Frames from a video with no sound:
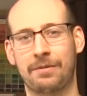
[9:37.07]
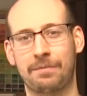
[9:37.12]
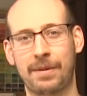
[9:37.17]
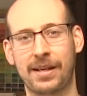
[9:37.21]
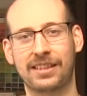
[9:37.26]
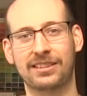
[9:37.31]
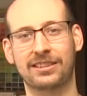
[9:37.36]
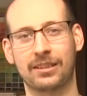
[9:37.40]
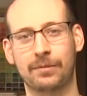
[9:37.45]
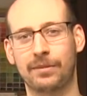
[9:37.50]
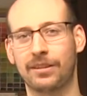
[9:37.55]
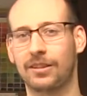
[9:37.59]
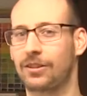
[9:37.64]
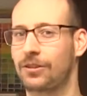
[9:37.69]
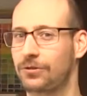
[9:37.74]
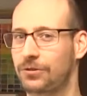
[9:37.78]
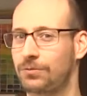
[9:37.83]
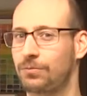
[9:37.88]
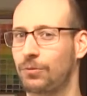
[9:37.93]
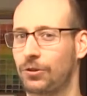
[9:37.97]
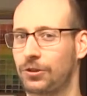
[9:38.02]
It makes them a
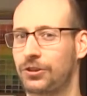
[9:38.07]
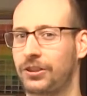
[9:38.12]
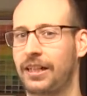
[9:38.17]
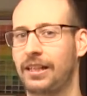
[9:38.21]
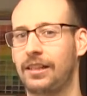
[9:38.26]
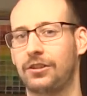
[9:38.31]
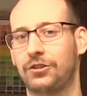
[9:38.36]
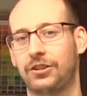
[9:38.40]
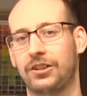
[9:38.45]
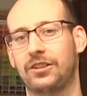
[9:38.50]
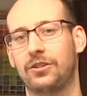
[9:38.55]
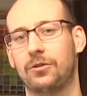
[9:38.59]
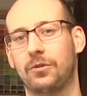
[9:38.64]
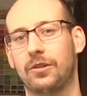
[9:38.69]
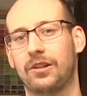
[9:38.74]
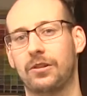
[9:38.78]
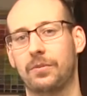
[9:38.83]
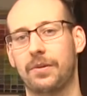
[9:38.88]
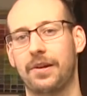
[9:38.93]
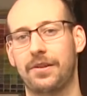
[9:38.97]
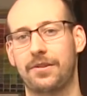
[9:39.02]
little more challenging to
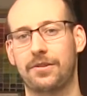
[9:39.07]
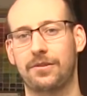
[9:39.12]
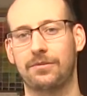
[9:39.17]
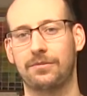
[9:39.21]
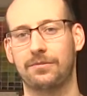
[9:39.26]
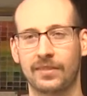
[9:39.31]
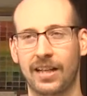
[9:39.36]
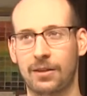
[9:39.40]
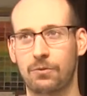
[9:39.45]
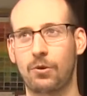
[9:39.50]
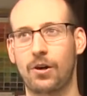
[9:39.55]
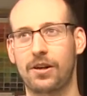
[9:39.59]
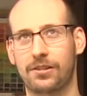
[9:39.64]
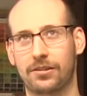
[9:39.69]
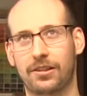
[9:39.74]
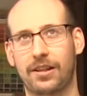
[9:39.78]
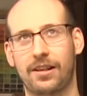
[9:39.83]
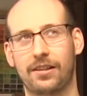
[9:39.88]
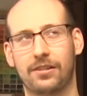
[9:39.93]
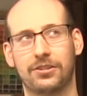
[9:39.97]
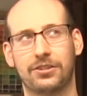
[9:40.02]
work with. And
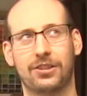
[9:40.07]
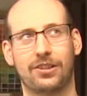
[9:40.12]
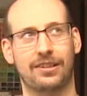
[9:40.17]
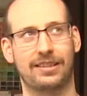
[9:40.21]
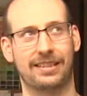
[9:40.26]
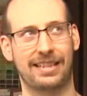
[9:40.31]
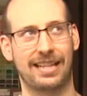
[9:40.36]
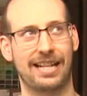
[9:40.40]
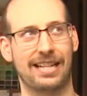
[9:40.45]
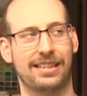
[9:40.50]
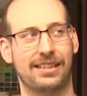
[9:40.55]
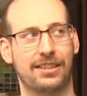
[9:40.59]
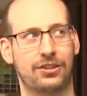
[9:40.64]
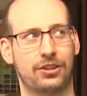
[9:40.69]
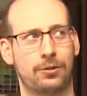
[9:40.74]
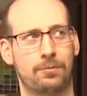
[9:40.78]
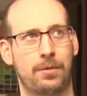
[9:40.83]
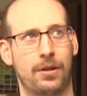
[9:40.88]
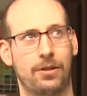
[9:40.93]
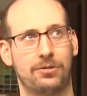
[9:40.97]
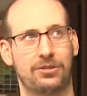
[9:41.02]
watercolors are kind of
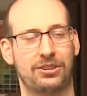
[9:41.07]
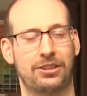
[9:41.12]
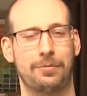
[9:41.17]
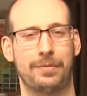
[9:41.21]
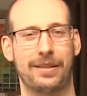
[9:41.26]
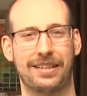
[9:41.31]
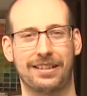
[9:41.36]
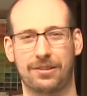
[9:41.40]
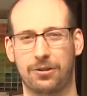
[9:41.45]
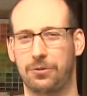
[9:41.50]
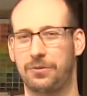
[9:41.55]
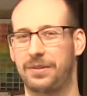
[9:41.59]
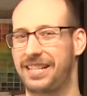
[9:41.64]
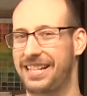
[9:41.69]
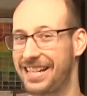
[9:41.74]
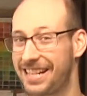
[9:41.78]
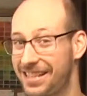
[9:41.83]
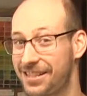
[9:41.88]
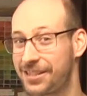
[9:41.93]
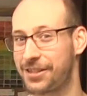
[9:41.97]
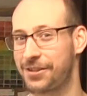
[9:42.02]
supposed to be a little
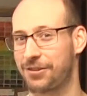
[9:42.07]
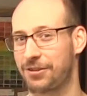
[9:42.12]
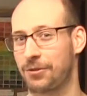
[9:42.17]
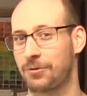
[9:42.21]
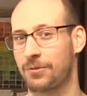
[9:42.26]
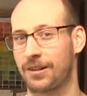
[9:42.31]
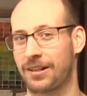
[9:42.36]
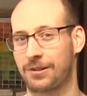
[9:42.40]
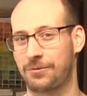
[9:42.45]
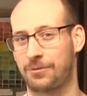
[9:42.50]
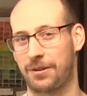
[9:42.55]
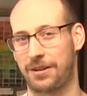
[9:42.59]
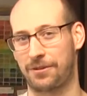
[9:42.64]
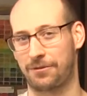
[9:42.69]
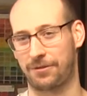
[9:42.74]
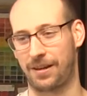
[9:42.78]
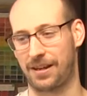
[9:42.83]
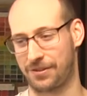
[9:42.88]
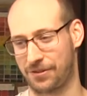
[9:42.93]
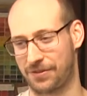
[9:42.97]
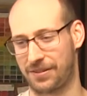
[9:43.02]
easier to work with
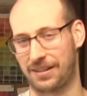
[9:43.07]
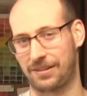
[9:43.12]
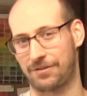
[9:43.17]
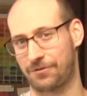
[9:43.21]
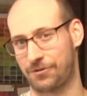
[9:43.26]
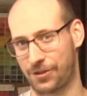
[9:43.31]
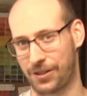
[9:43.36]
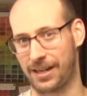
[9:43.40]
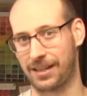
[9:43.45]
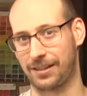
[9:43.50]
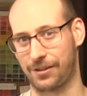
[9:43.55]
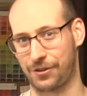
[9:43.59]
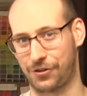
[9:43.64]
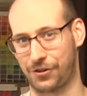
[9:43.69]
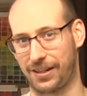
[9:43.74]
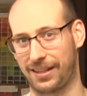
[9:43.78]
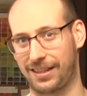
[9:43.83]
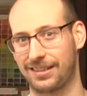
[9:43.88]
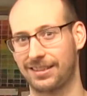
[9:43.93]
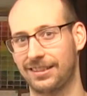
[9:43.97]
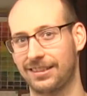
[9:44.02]
rather than
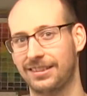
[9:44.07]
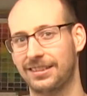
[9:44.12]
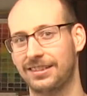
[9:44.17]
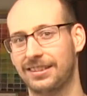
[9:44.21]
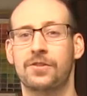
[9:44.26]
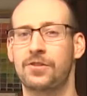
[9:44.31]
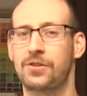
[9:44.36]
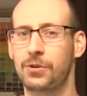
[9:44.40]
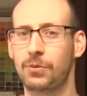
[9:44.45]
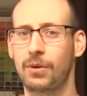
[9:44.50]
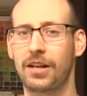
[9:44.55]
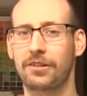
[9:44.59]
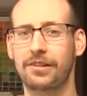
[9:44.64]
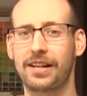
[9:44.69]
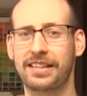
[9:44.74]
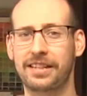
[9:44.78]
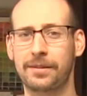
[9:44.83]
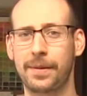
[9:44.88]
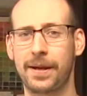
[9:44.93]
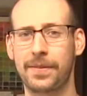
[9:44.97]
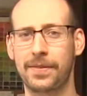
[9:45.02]
challenging. So do I
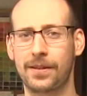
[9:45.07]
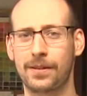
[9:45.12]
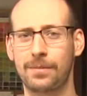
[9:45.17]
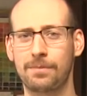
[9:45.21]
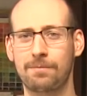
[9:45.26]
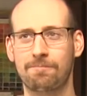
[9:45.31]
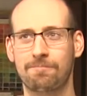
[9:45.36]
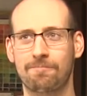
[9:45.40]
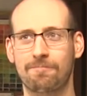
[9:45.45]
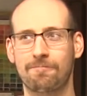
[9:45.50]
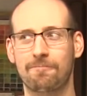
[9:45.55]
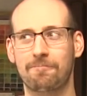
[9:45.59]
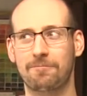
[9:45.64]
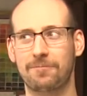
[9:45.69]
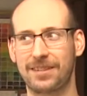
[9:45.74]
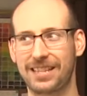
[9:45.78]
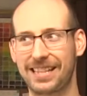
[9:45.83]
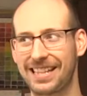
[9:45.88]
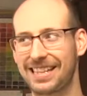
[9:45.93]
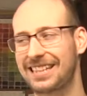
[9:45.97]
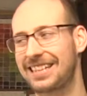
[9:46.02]
recommend them?
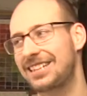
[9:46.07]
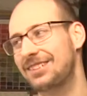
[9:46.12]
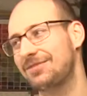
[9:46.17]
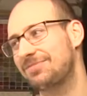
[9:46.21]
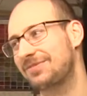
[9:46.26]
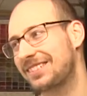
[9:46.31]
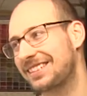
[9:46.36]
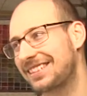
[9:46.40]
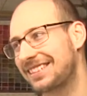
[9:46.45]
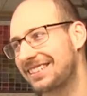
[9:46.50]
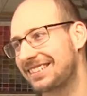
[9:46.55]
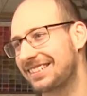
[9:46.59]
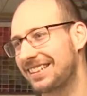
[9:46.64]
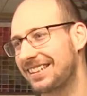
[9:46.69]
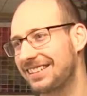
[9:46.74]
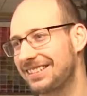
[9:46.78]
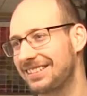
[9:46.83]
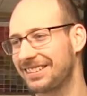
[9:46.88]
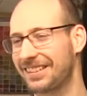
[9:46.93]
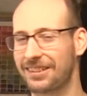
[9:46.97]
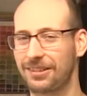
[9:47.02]
Yeah,
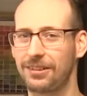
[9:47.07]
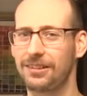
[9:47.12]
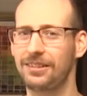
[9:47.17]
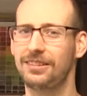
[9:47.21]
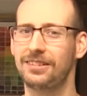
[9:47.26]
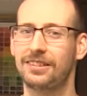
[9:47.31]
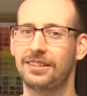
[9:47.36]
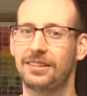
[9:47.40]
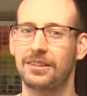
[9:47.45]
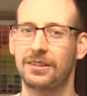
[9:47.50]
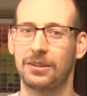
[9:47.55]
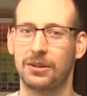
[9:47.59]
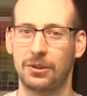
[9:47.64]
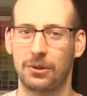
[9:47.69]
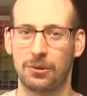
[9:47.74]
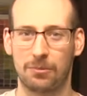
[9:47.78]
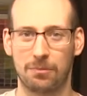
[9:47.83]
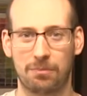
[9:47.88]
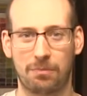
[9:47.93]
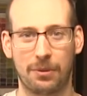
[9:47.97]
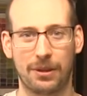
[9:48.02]
a little,
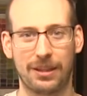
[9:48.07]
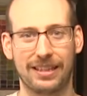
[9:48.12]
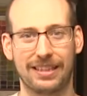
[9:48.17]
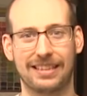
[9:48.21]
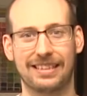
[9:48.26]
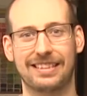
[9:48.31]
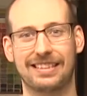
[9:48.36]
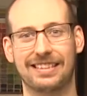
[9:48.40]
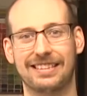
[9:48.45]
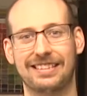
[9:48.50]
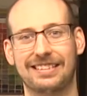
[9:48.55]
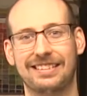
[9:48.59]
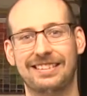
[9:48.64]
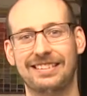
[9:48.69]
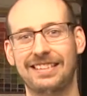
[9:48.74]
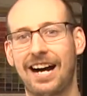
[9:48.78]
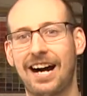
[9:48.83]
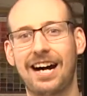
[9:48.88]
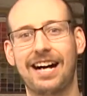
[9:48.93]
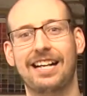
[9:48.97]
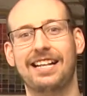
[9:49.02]
but
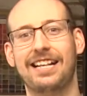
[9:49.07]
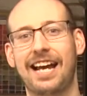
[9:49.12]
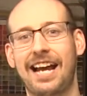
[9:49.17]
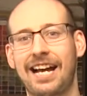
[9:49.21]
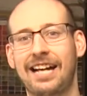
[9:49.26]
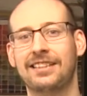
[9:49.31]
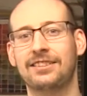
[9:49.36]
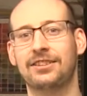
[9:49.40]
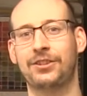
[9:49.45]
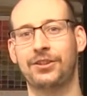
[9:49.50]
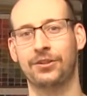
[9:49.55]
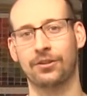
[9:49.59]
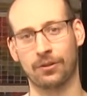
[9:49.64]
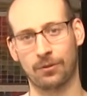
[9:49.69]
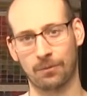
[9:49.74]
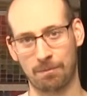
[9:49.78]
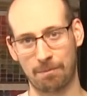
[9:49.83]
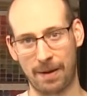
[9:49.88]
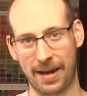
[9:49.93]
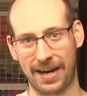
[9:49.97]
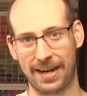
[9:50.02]
not as your
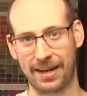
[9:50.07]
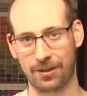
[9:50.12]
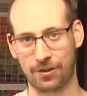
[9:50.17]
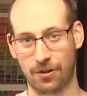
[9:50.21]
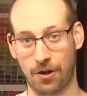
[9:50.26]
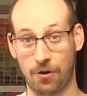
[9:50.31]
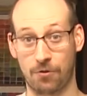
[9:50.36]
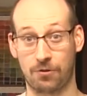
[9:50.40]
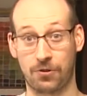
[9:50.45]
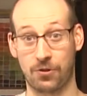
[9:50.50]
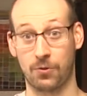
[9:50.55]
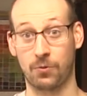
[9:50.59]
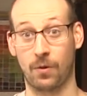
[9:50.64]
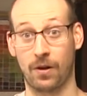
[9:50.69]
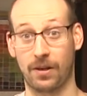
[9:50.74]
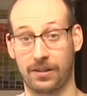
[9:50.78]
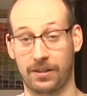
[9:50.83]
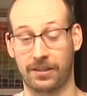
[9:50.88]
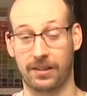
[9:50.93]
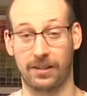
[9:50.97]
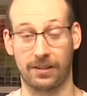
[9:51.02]
main go-to
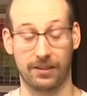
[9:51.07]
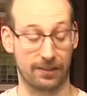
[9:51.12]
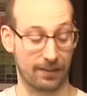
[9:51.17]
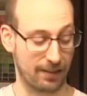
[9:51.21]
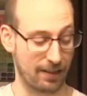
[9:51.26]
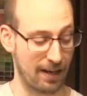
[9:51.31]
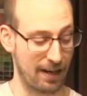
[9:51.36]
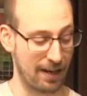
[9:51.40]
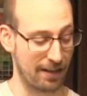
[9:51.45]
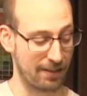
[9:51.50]
watercolor.